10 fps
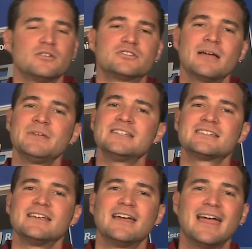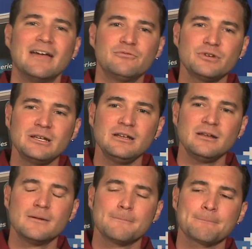So that means every
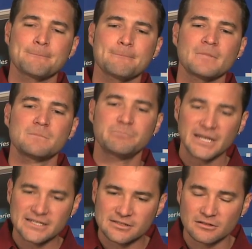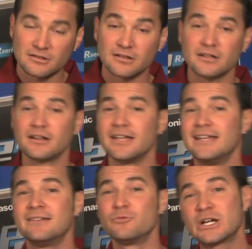pixel
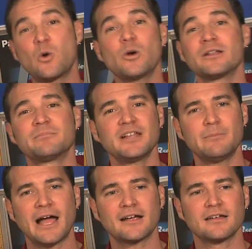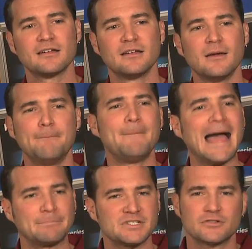in record and playback
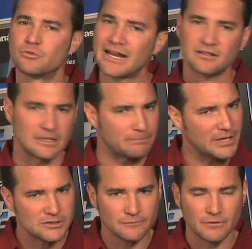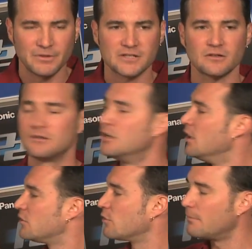maps directly, pixel for pixel,
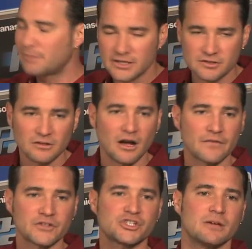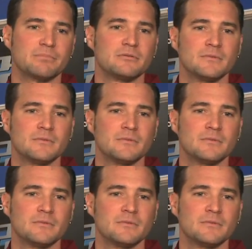to a pixel on the chip.